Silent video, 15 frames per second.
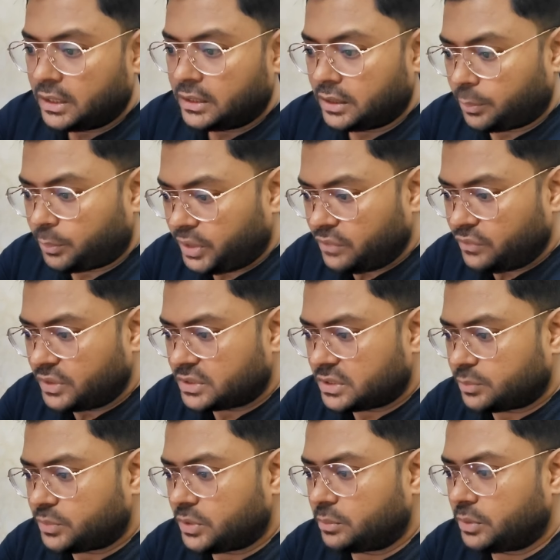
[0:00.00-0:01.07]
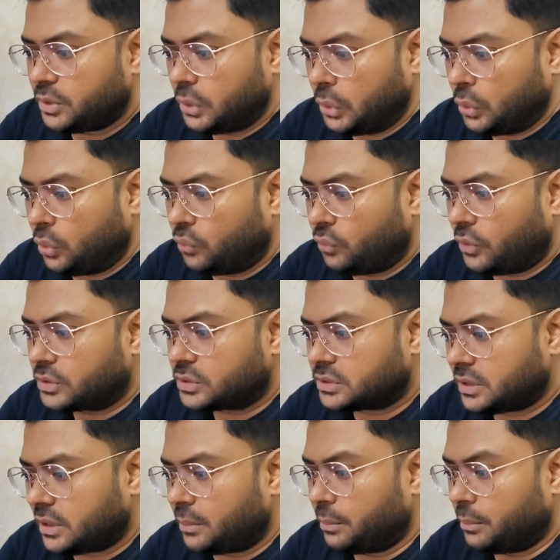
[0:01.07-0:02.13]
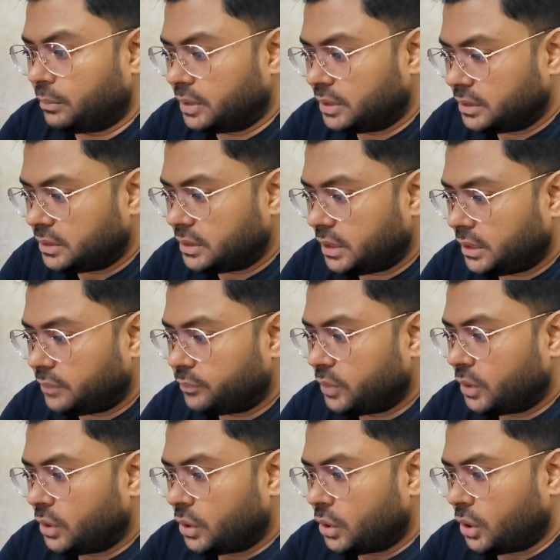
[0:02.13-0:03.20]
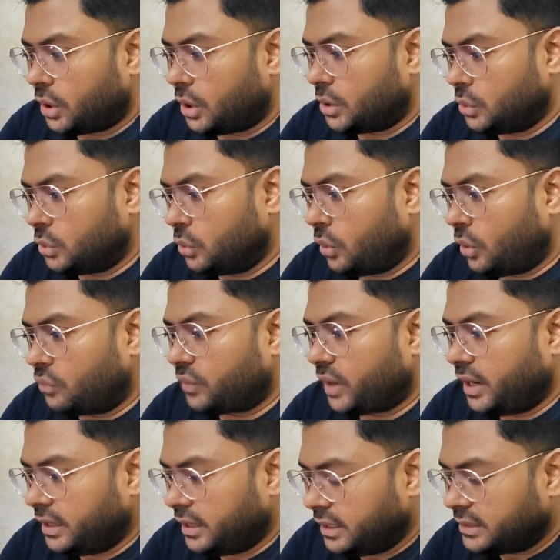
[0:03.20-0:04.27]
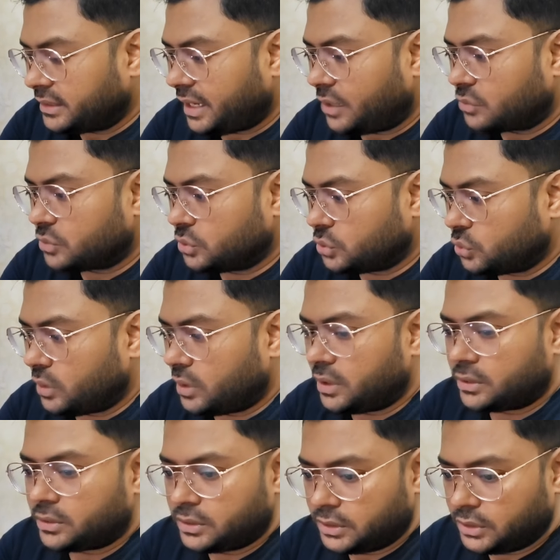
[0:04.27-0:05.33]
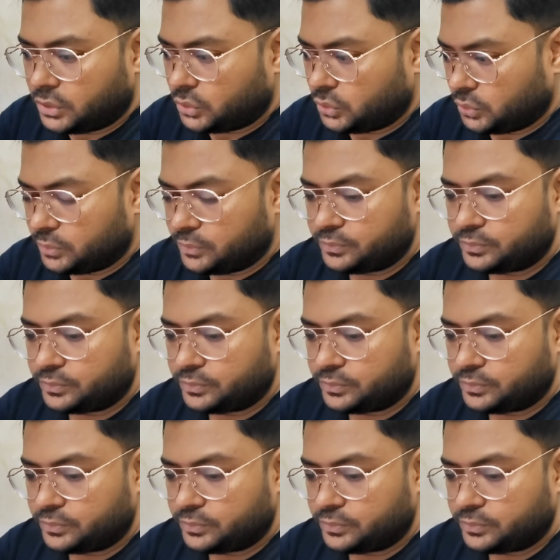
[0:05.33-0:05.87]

The previous September low was the Monday low of 18,232.